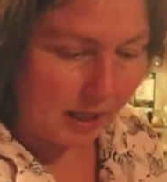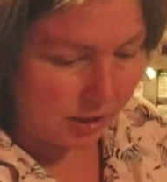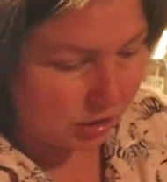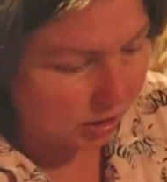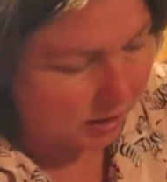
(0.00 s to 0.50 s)

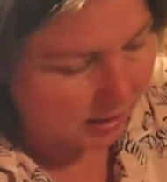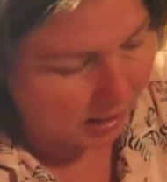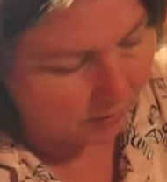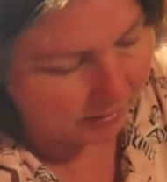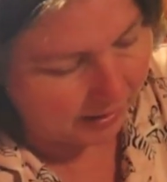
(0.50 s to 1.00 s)
That's good.
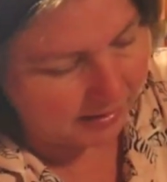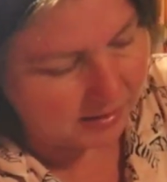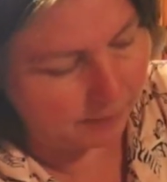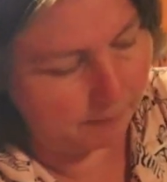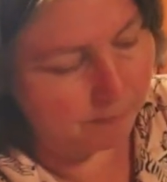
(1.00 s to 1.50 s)
Now we got
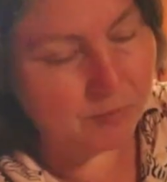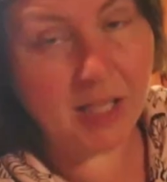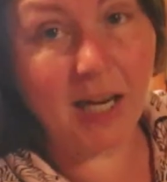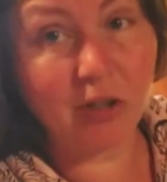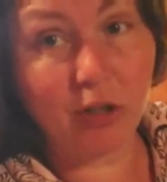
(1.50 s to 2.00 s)
some
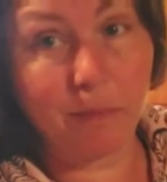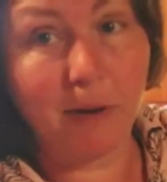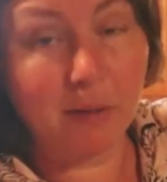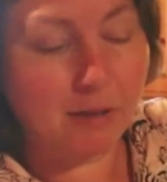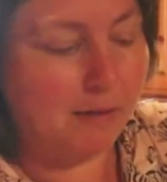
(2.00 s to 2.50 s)
dehydrated
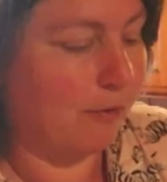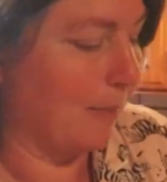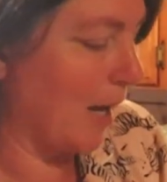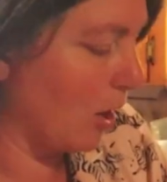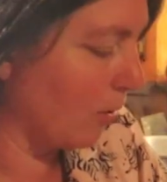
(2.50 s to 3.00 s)
pumpkin from
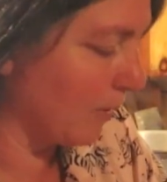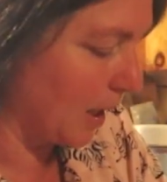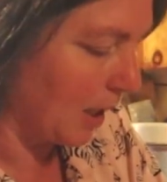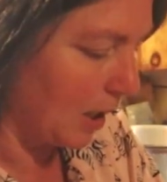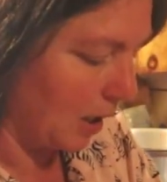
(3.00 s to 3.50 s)

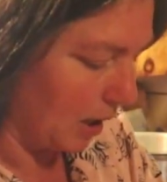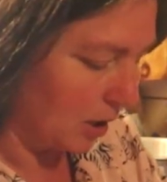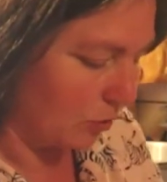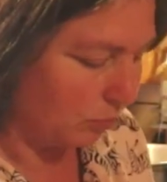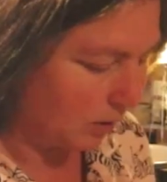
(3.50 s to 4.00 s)
Halloween.
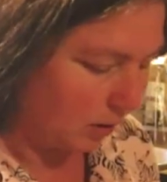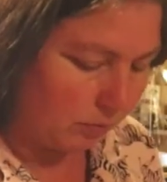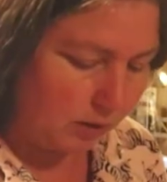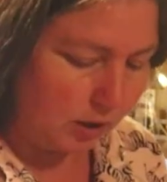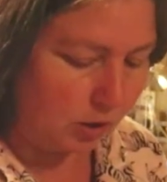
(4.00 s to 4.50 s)
It's really,
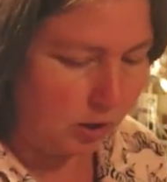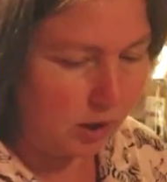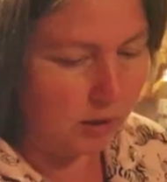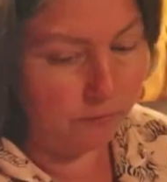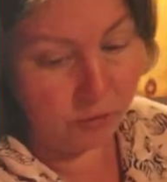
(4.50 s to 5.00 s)
really
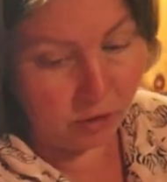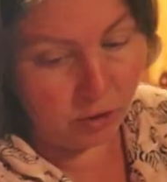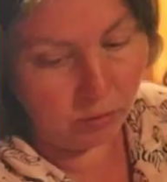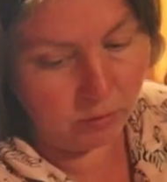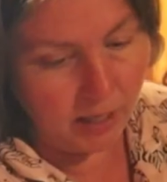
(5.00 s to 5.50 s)
good for
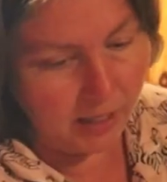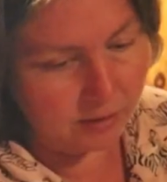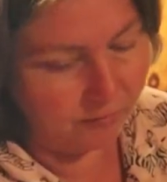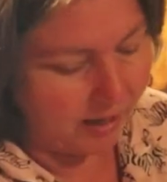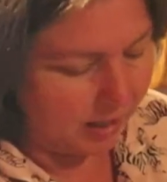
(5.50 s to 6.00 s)
you. Adds
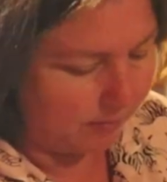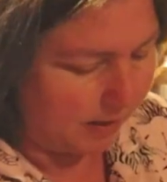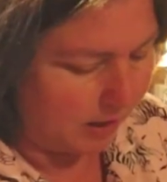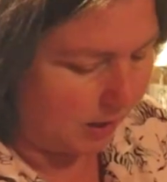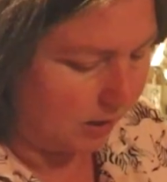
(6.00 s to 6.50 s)

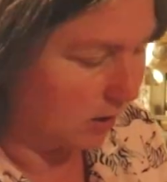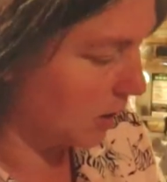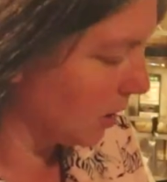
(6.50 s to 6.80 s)
vitamins.